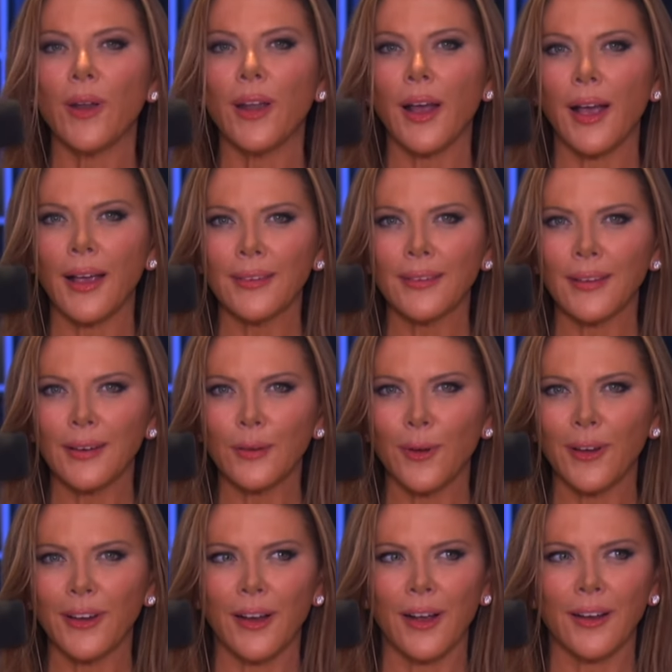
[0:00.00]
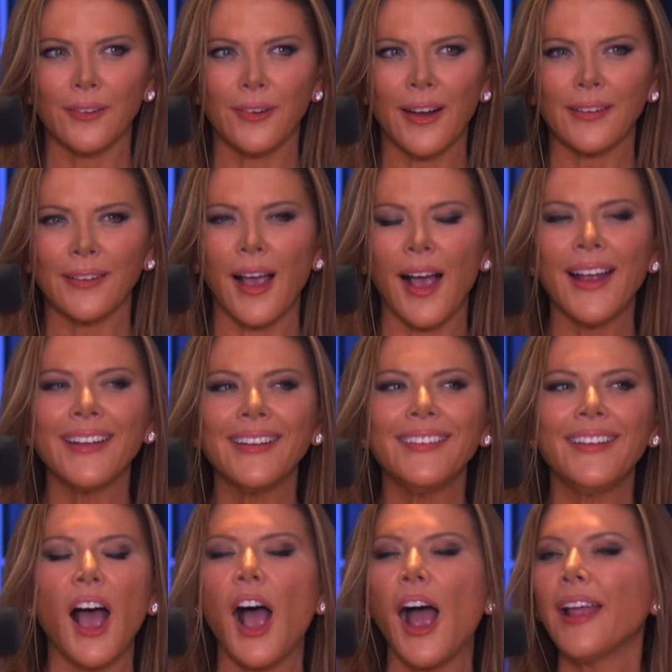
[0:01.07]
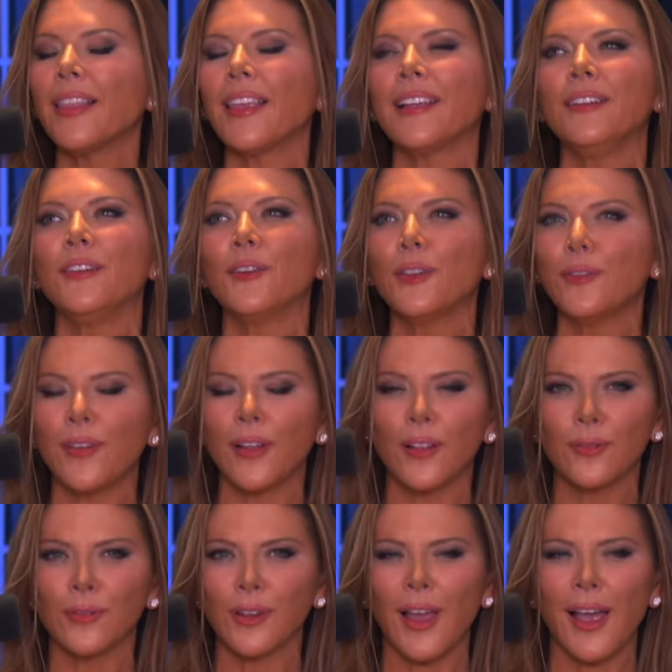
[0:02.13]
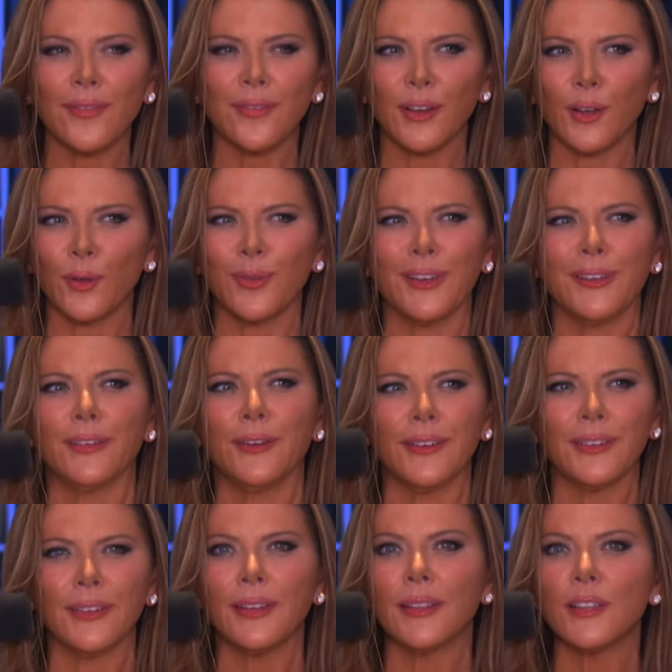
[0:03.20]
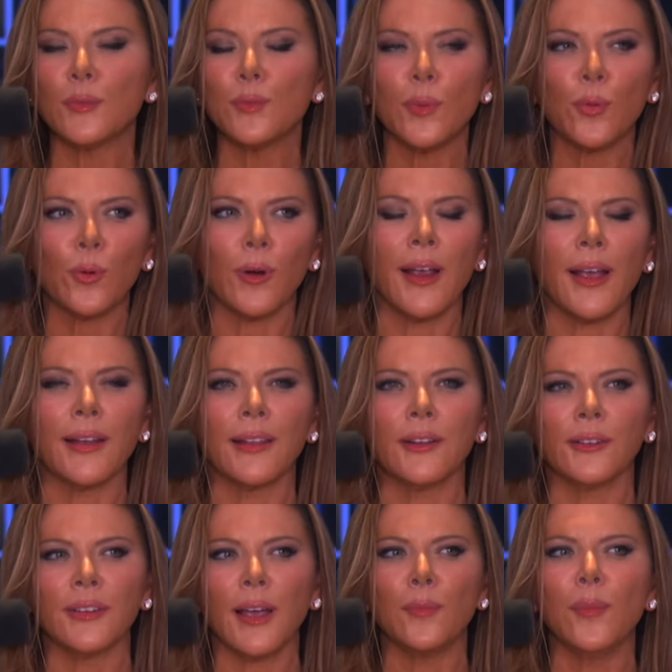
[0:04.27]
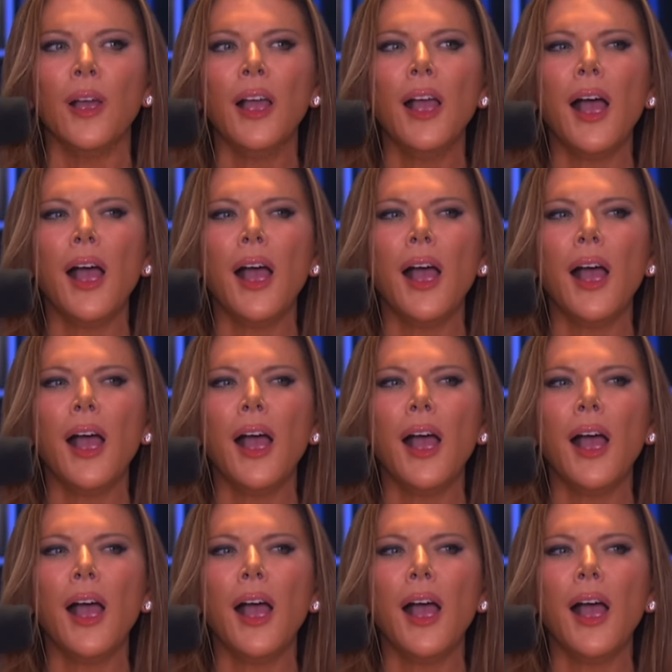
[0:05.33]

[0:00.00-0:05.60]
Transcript: When I signed my contract, I like nearly fell over laughing. I'm like, seriously? These people were ahead of their time.